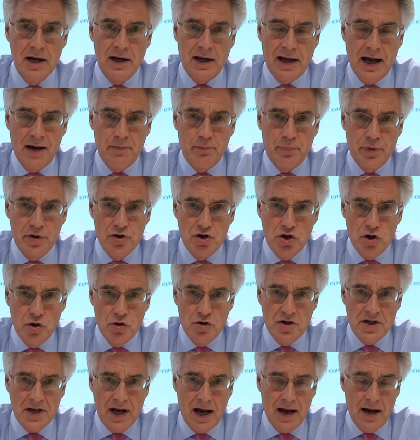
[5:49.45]
can
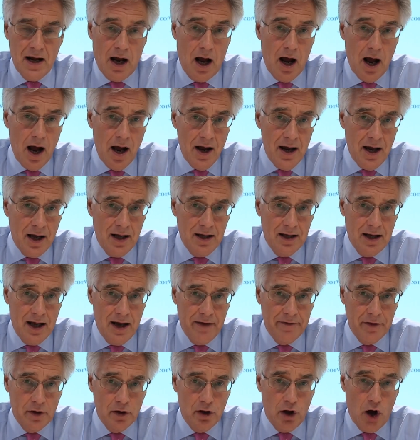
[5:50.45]
produce a higher
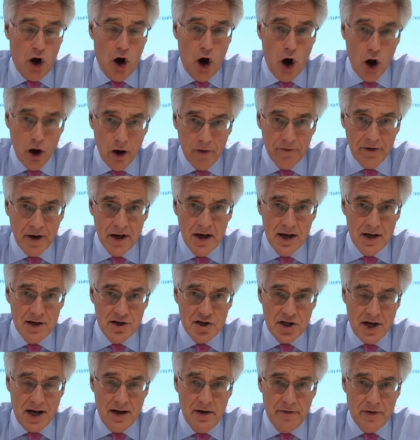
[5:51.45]
level of
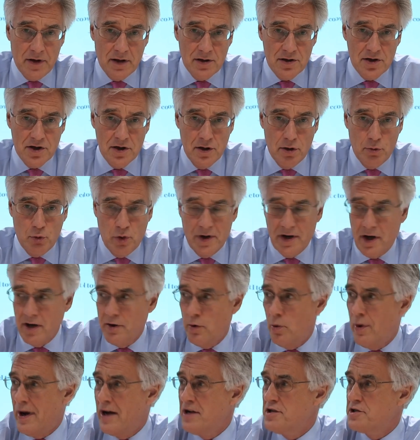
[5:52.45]
savings than would
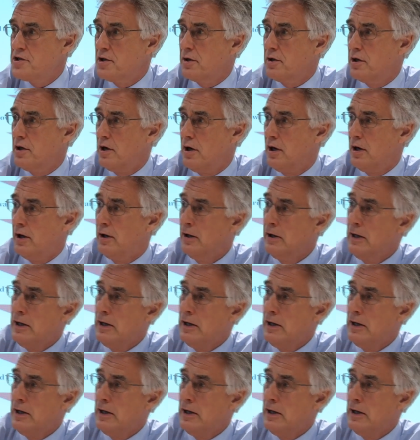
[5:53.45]
otherwise occur.